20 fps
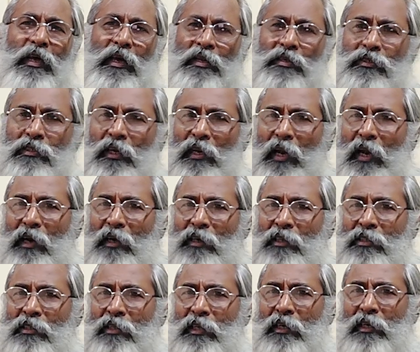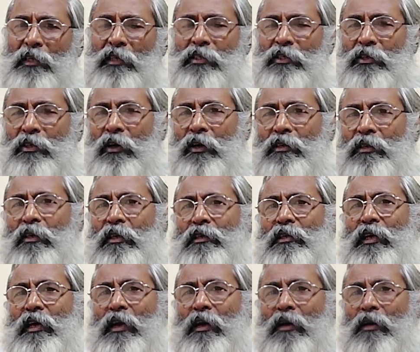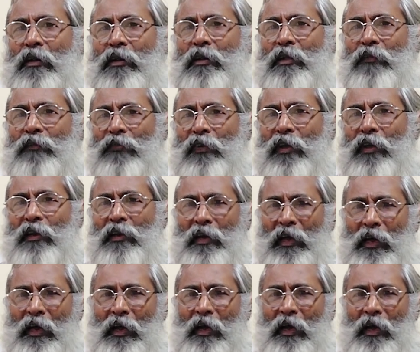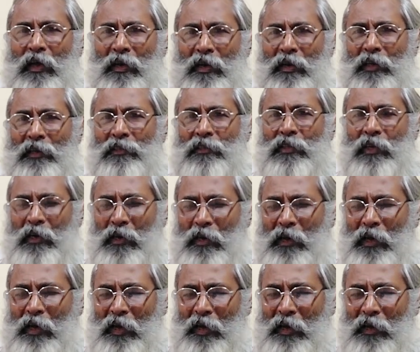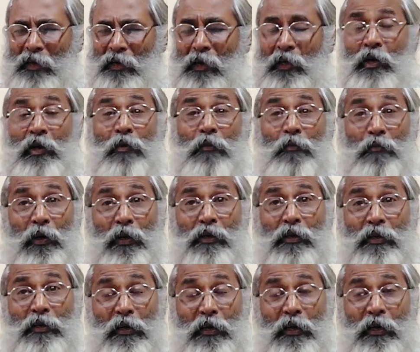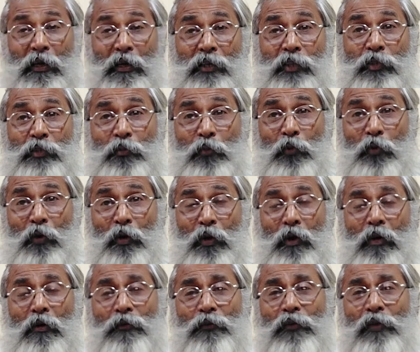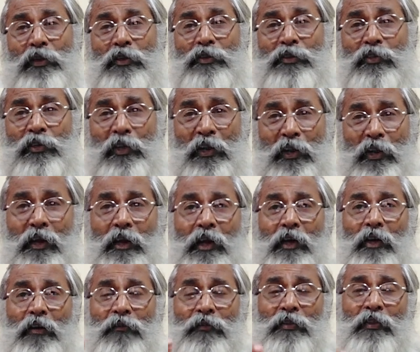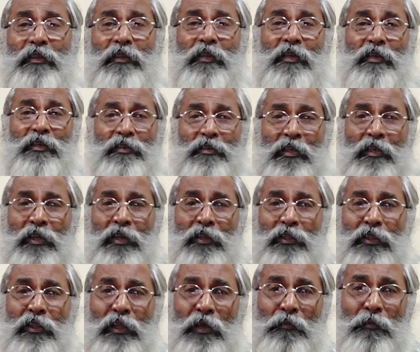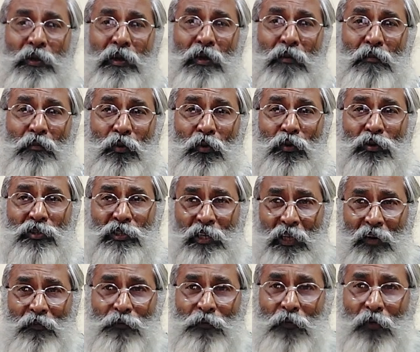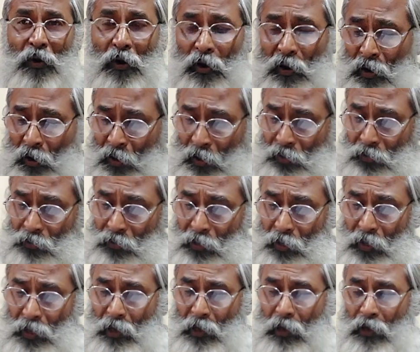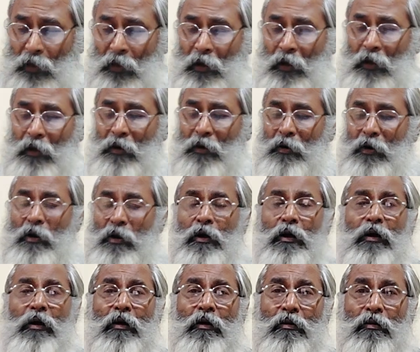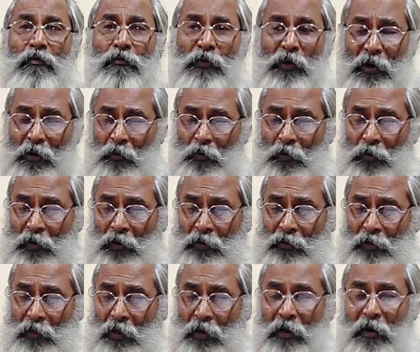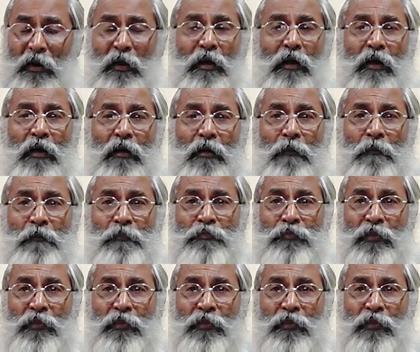they are still artistic. It's not that they are they fail in architecture or art, but here it is more of an engineering kind of a thing. That is, they become more skillful. They are very good in their